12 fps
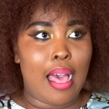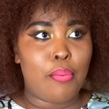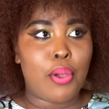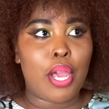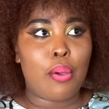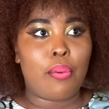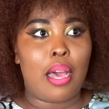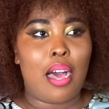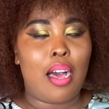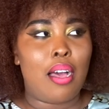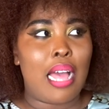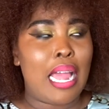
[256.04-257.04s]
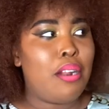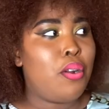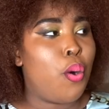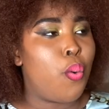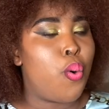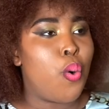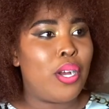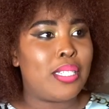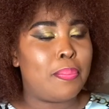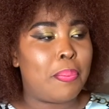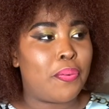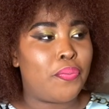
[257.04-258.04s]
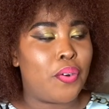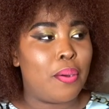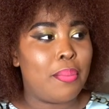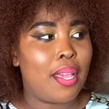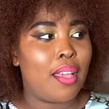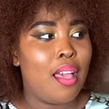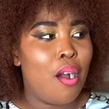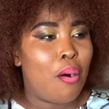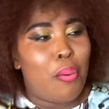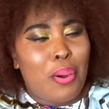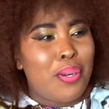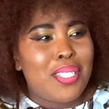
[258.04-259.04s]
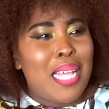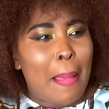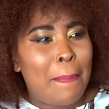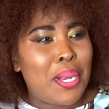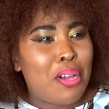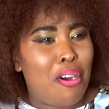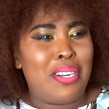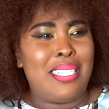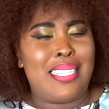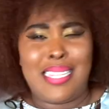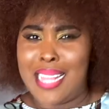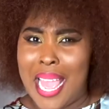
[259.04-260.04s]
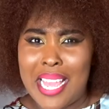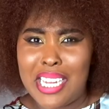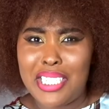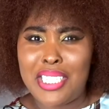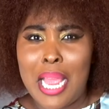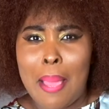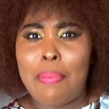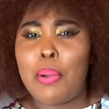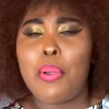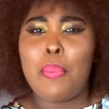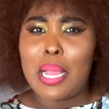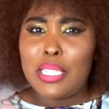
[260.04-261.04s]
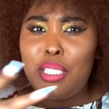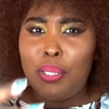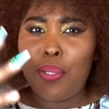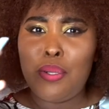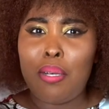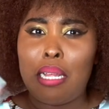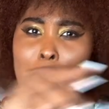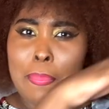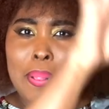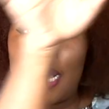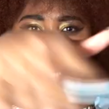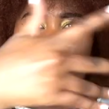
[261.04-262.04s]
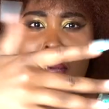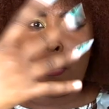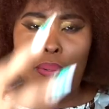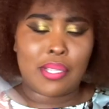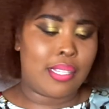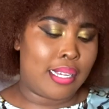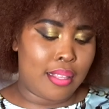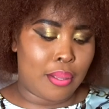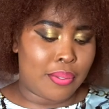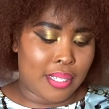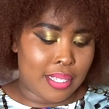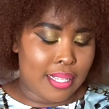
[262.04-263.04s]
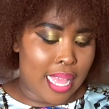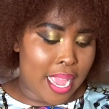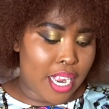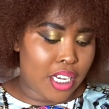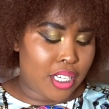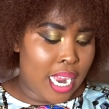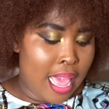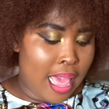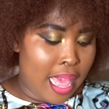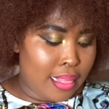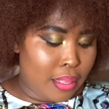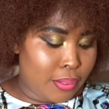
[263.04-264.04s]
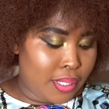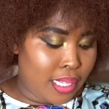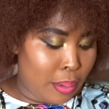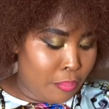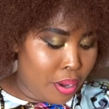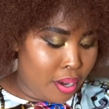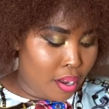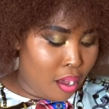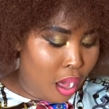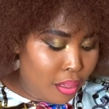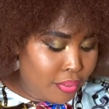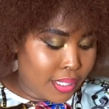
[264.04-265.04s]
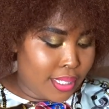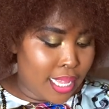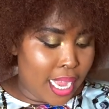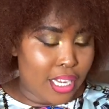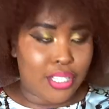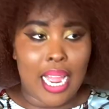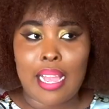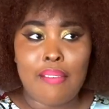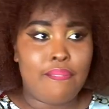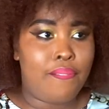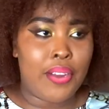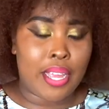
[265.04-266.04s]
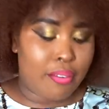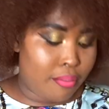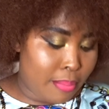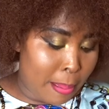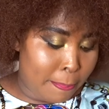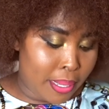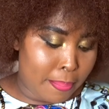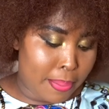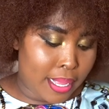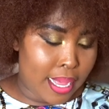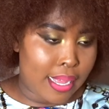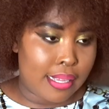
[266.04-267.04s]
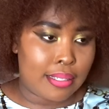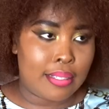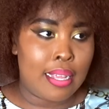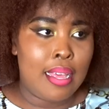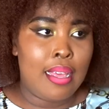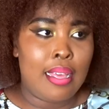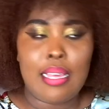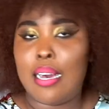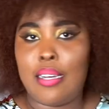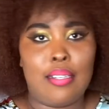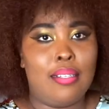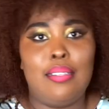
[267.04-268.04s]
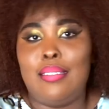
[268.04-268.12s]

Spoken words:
I don't know who was performing or what was happening on a stage, but we went to a place where there was a stage, and there was someone on the stage. I can't freaking remember because, yo,